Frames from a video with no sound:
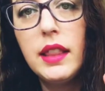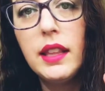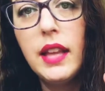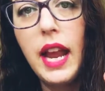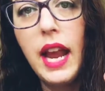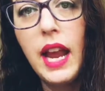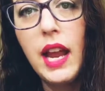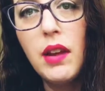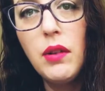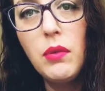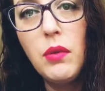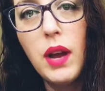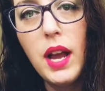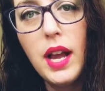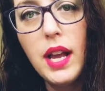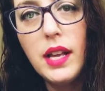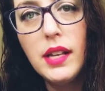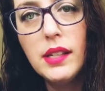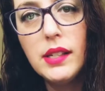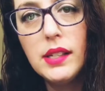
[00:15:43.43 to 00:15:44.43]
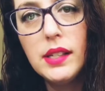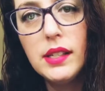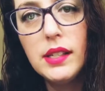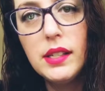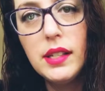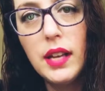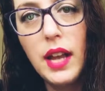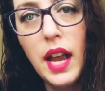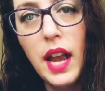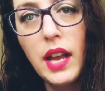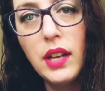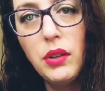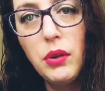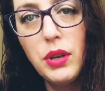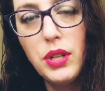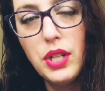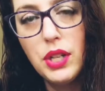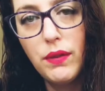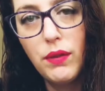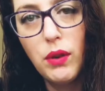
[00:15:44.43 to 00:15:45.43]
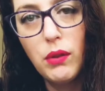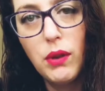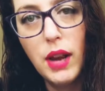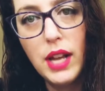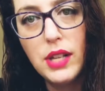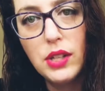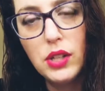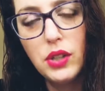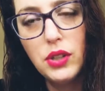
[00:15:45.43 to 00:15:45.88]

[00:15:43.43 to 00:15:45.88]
Anne Rice and Christopher Rice,